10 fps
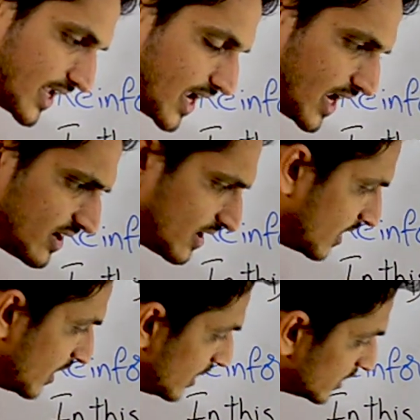again.
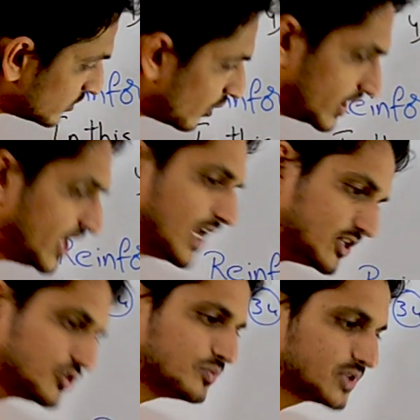So he
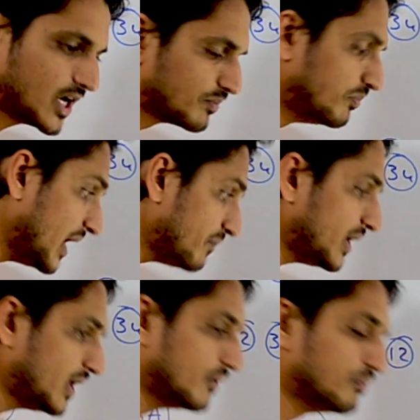assumes that
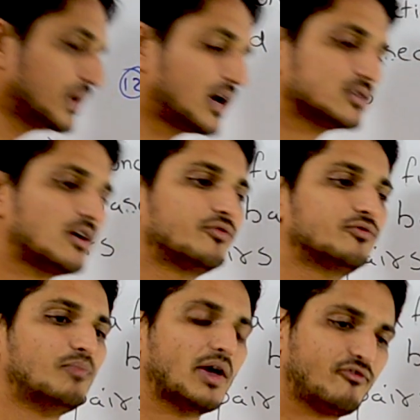maybe because
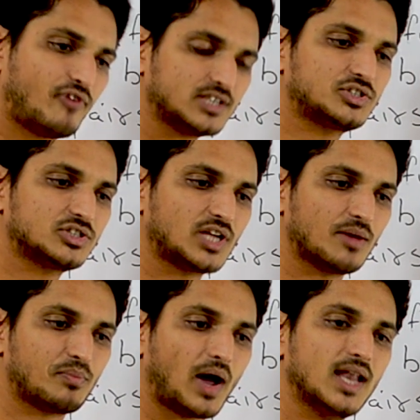of my first
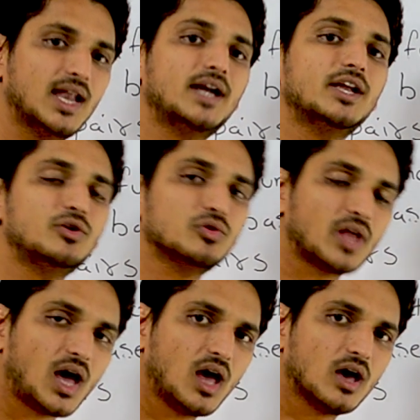step I led into
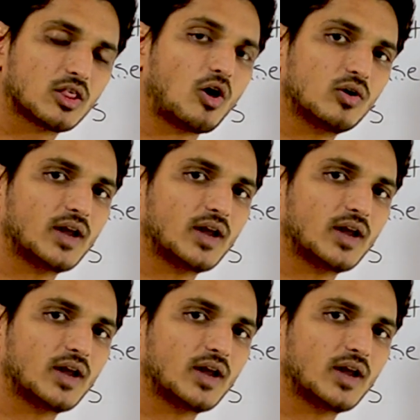the wrong